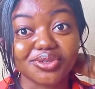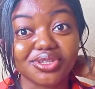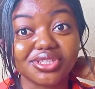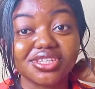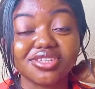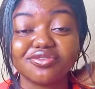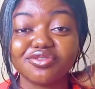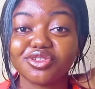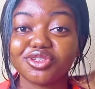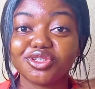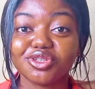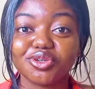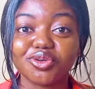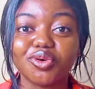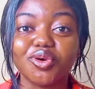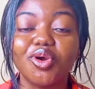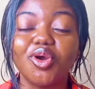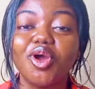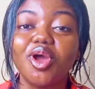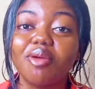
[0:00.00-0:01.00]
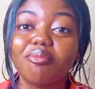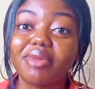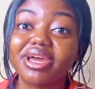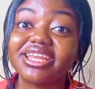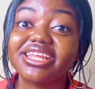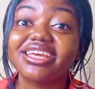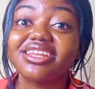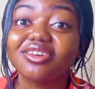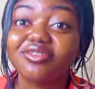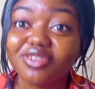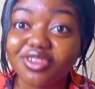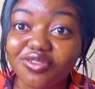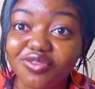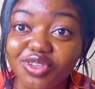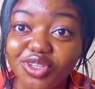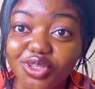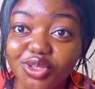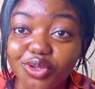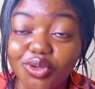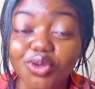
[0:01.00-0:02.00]
So in this video, by the end of
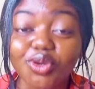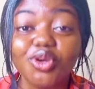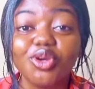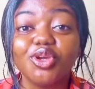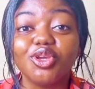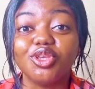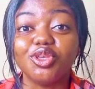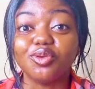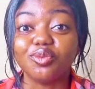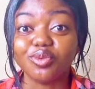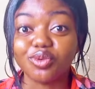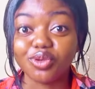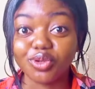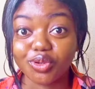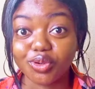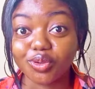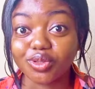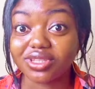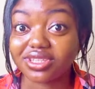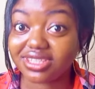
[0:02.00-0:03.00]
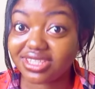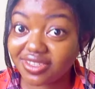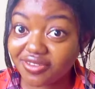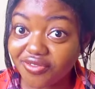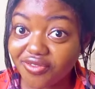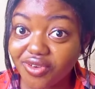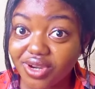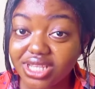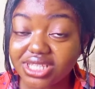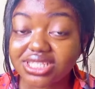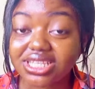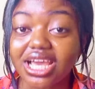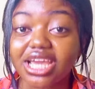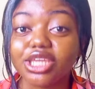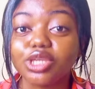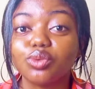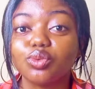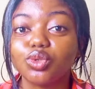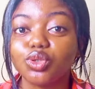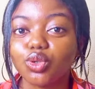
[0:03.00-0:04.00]
this video, you will know the difference
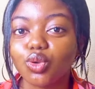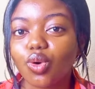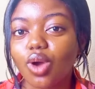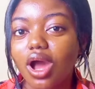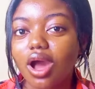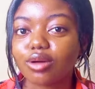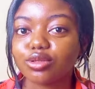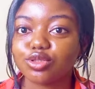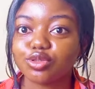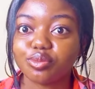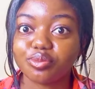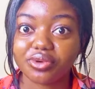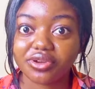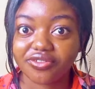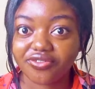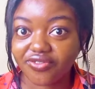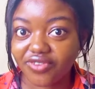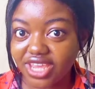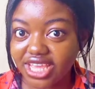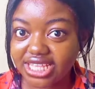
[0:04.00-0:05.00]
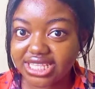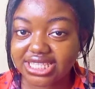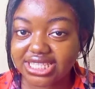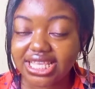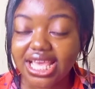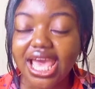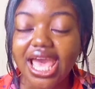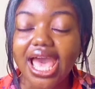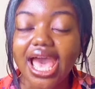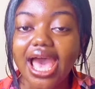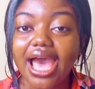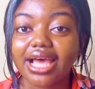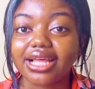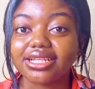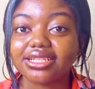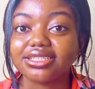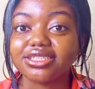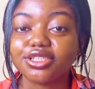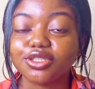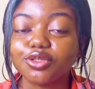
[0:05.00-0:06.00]
and you will know how to prevent
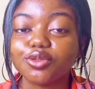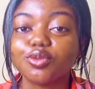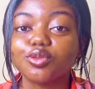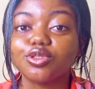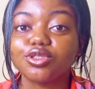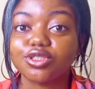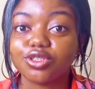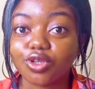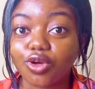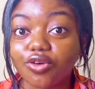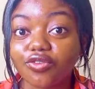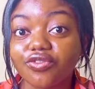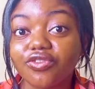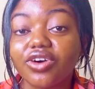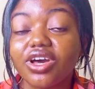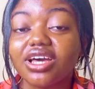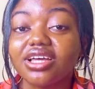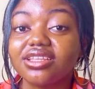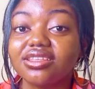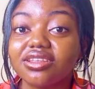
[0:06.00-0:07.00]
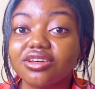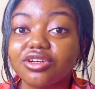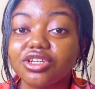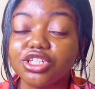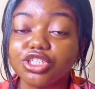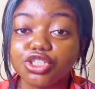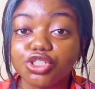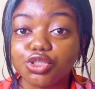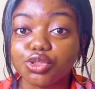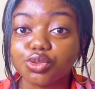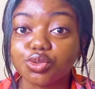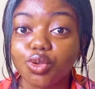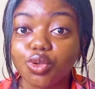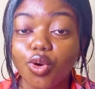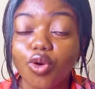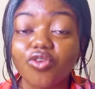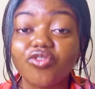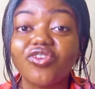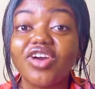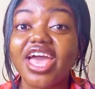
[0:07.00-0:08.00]
and, you know, solve the issue
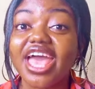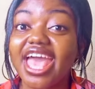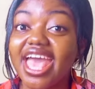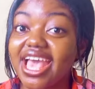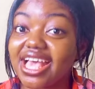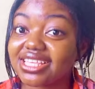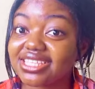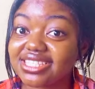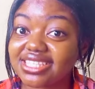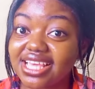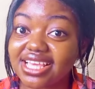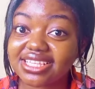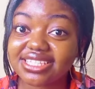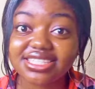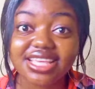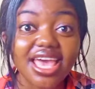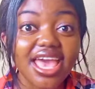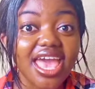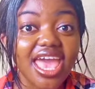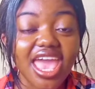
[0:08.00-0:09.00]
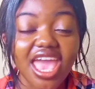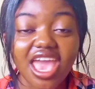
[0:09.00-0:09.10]
of excess